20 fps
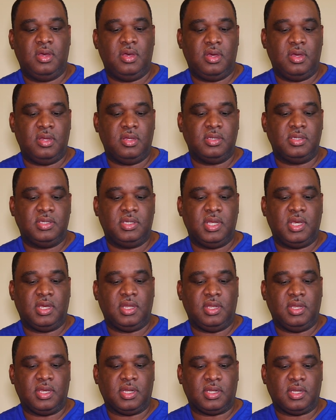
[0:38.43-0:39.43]
Oh, let's take
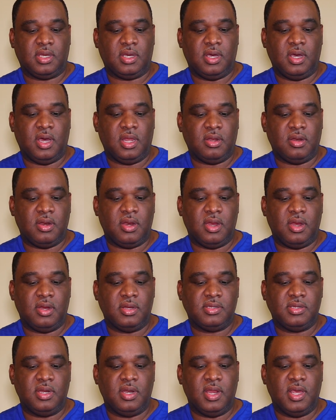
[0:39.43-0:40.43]
a look at the color there.
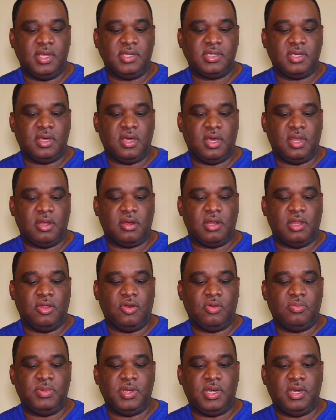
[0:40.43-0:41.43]
It's a nice color, a
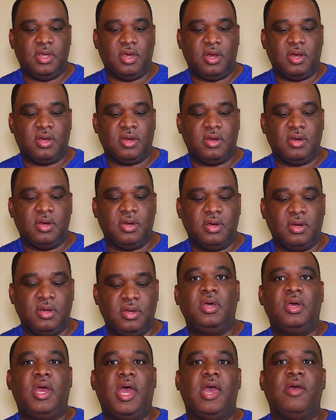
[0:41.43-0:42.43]
little bit darker.
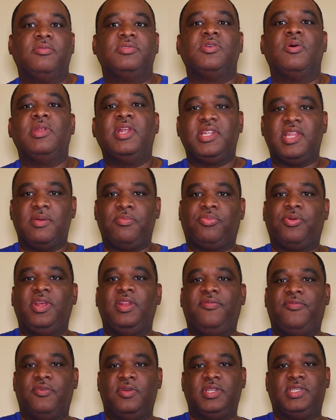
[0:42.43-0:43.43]
All right, so let that
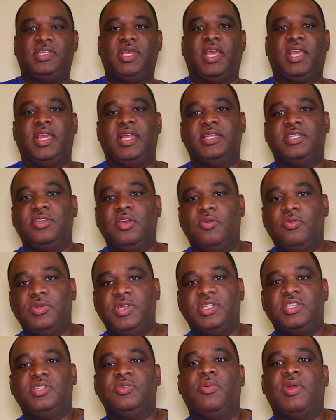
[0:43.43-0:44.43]
breathe for a second. So
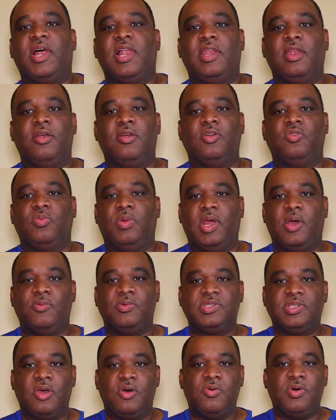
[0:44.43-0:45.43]
this is what I learned. When I
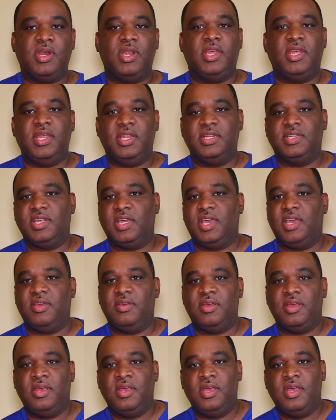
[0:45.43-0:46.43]
was going in to
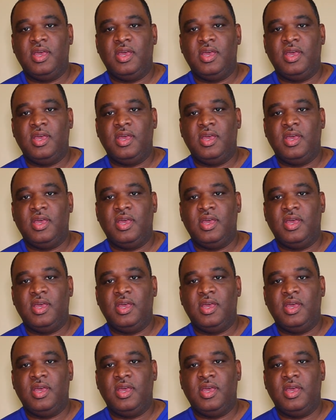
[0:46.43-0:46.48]
get,